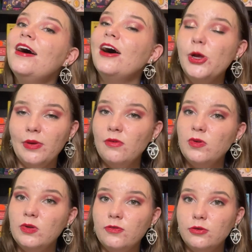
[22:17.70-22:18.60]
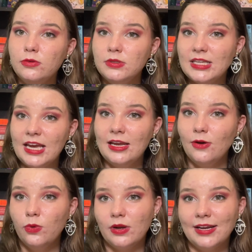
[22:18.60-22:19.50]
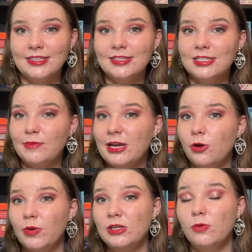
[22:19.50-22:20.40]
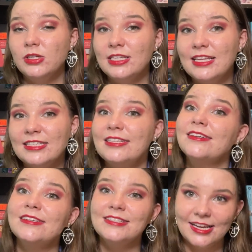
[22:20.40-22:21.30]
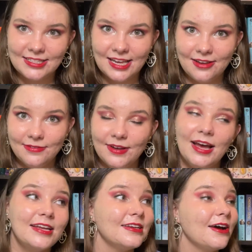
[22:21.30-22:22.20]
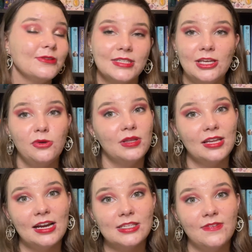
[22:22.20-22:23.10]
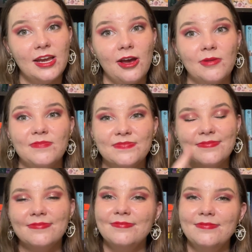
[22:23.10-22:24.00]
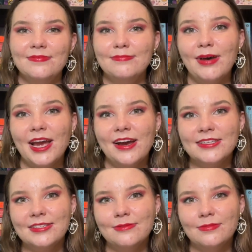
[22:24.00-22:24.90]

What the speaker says: I hope you have a wonderful day or night, depending on when you're watching this. Stay safe, and I will see you in the next video. Bye guys.